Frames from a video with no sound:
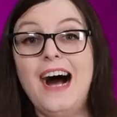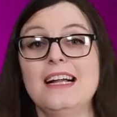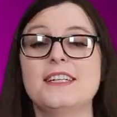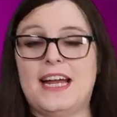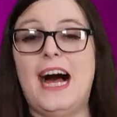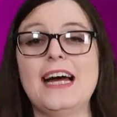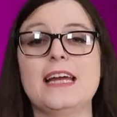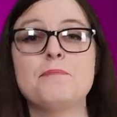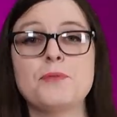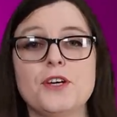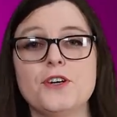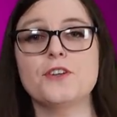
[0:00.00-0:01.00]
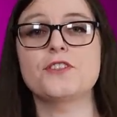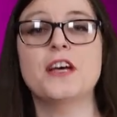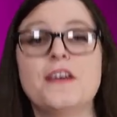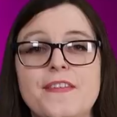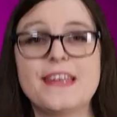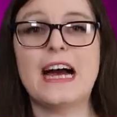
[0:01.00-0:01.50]
And I abuse
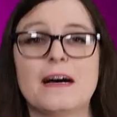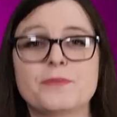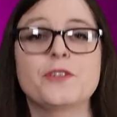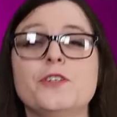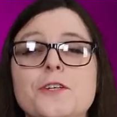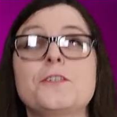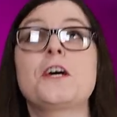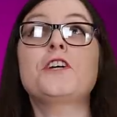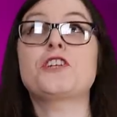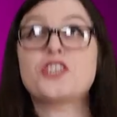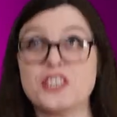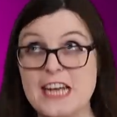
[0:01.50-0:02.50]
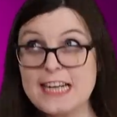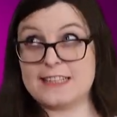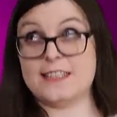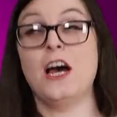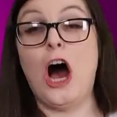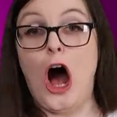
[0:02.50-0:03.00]
the absolute
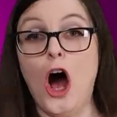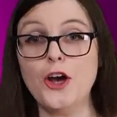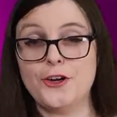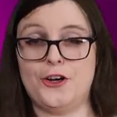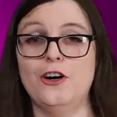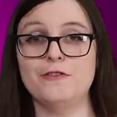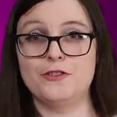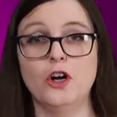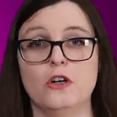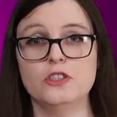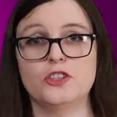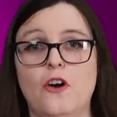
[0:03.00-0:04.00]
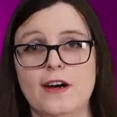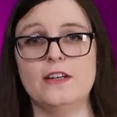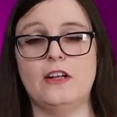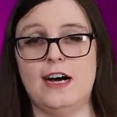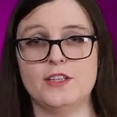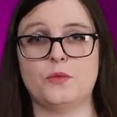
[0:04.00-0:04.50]
shit out of Nolan
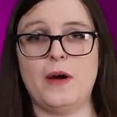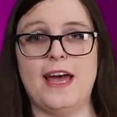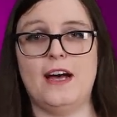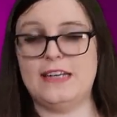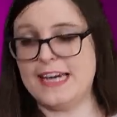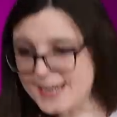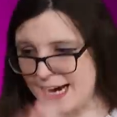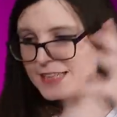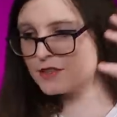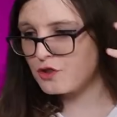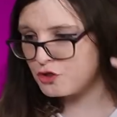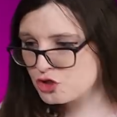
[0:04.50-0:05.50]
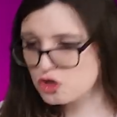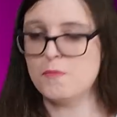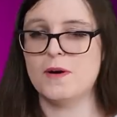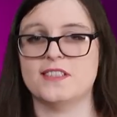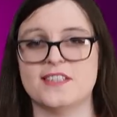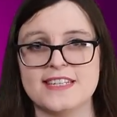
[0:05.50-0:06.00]
Oil as well. It adds so
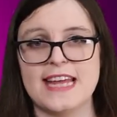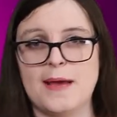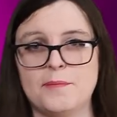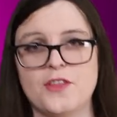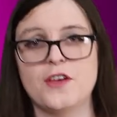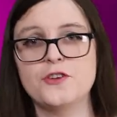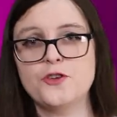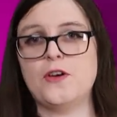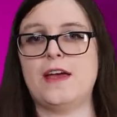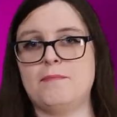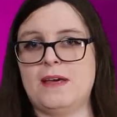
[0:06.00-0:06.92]
much depth to a